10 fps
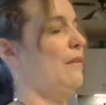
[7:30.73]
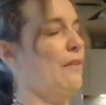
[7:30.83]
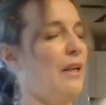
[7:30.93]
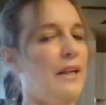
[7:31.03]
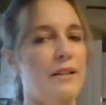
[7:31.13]
if
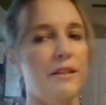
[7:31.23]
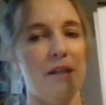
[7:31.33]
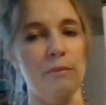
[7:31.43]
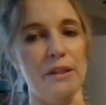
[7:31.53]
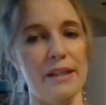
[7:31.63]
I had a
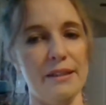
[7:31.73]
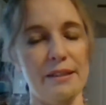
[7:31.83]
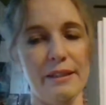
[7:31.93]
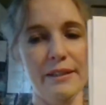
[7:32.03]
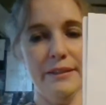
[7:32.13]
number like
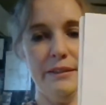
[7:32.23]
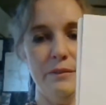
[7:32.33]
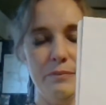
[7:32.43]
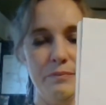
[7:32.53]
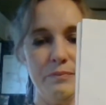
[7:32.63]
this,
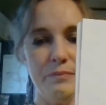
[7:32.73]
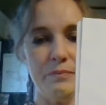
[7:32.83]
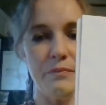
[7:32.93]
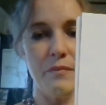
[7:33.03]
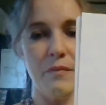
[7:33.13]

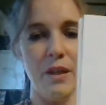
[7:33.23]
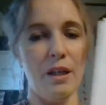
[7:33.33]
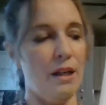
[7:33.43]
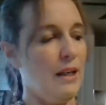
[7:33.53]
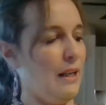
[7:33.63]

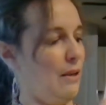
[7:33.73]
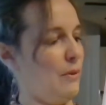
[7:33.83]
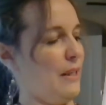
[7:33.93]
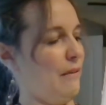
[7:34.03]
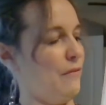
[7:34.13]
I
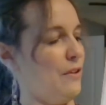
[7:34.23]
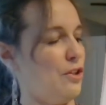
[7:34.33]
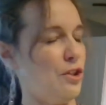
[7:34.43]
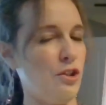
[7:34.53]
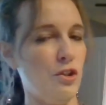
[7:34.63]
would have
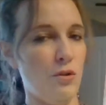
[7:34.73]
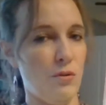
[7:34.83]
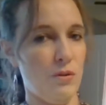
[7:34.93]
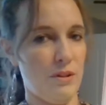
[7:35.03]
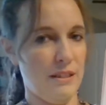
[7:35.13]

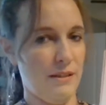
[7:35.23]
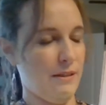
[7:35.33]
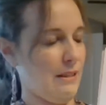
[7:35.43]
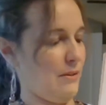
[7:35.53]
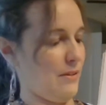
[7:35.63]
2
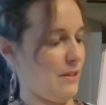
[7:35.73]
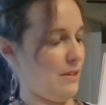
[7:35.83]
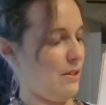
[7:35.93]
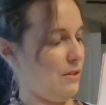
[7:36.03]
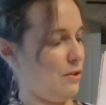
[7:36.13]

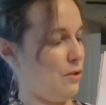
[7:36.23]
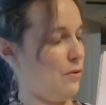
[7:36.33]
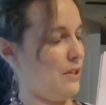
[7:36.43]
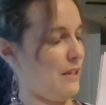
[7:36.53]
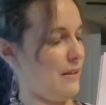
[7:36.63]
10,000s.
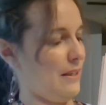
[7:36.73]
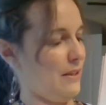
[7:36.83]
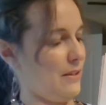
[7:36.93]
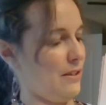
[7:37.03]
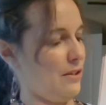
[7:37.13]
2
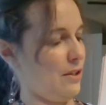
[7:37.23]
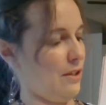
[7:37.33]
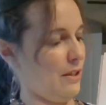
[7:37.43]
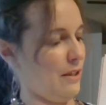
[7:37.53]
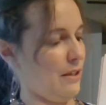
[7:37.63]
10,000s
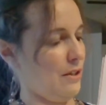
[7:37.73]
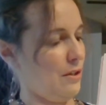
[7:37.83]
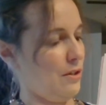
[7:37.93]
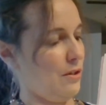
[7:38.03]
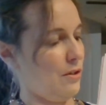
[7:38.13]
are
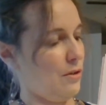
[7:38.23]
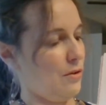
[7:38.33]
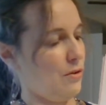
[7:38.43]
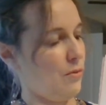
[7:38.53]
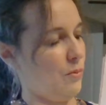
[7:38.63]

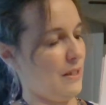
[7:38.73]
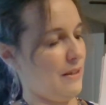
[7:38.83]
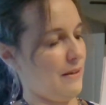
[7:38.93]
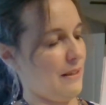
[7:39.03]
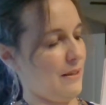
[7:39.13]

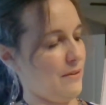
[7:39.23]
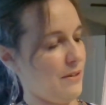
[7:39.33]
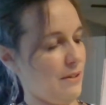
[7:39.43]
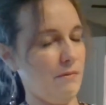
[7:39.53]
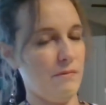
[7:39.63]

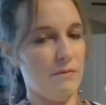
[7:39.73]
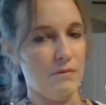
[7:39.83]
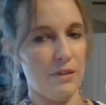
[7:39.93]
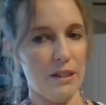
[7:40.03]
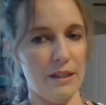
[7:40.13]
20,000.
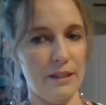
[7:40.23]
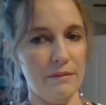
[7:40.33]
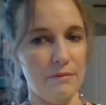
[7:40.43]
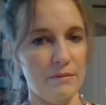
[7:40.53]
Okay?